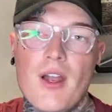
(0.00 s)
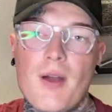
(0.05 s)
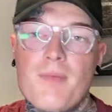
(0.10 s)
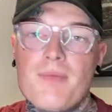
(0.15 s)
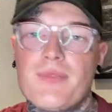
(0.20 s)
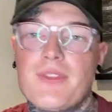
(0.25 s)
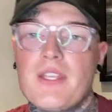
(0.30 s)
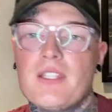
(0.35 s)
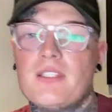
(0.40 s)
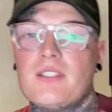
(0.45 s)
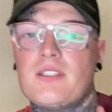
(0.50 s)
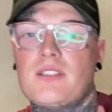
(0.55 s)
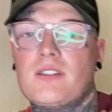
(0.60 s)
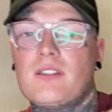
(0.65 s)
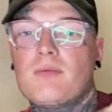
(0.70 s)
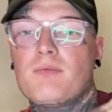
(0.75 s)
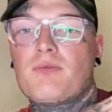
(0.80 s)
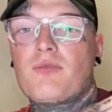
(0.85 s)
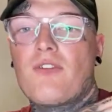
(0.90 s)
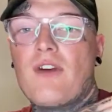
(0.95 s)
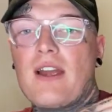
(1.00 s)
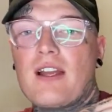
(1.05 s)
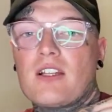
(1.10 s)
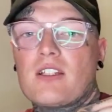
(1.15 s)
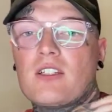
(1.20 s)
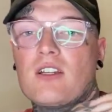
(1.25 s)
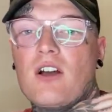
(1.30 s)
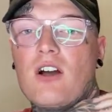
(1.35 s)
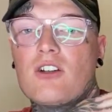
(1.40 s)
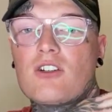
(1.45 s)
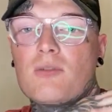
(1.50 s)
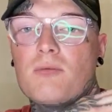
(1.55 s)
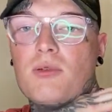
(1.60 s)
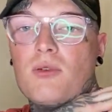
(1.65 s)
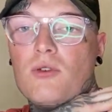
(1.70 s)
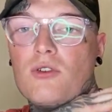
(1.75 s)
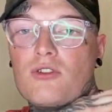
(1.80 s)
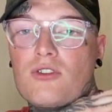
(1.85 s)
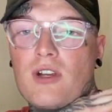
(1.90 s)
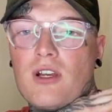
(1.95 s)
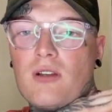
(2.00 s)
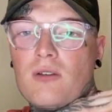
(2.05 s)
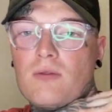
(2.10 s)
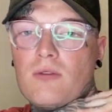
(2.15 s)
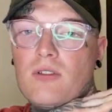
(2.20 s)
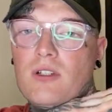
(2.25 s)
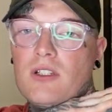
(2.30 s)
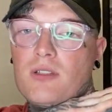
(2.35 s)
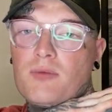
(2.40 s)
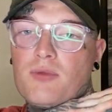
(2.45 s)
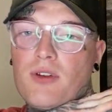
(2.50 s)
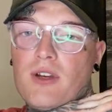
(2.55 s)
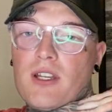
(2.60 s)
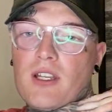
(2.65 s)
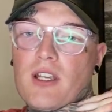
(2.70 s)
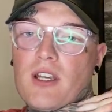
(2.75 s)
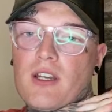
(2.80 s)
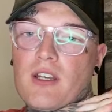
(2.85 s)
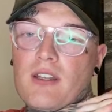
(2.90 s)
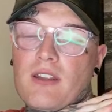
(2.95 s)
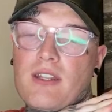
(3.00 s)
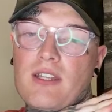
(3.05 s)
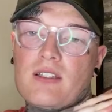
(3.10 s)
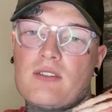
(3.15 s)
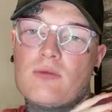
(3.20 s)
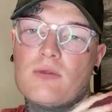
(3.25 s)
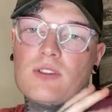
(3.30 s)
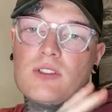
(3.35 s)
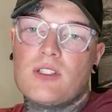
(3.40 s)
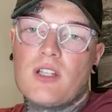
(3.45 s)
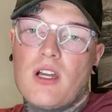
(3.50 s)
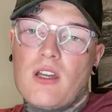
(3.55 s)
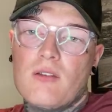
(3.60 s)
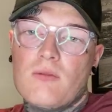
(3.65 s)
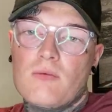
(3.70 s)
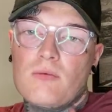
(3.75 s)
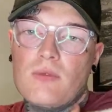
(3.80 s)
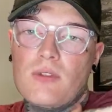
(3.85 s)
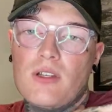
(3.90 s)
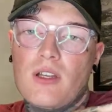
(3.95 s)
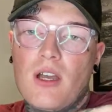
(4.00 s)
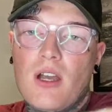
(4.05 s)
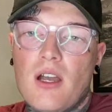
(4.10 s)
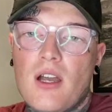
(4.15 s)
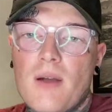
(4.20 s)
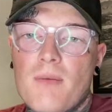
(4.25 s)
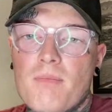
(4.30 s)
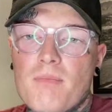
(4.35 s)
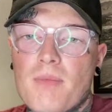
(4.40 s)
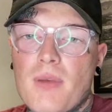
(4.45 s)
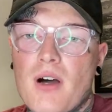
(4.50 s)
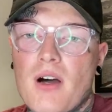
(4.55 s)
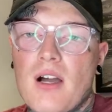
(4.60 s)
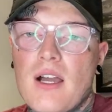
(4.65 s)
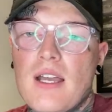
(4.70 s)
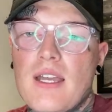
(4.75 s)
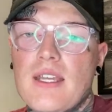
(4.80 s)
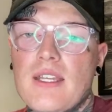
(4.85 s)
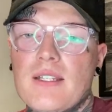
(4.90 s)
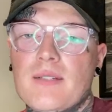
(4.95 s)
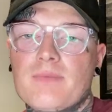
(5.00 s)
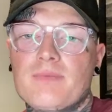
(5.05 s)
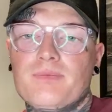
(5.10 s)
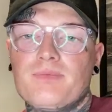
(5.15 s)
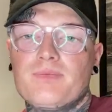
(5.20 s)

this Frank Sinatra portrait is pretty good, and this was done by